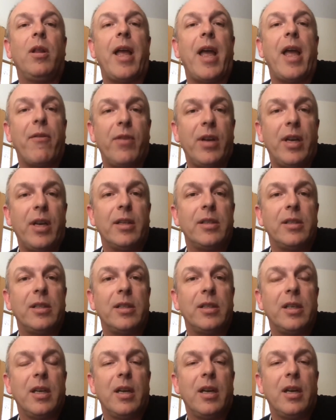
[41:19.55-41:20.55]

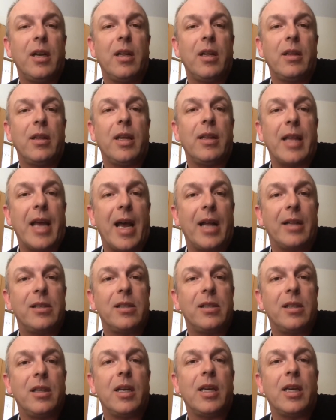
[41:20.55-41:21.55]
evidence that
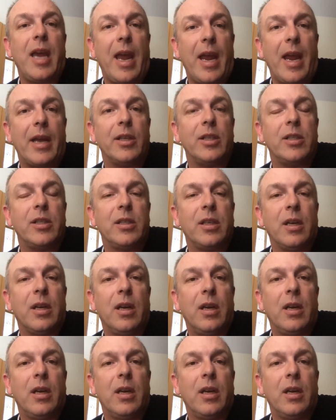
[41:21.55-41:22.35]
that's the case.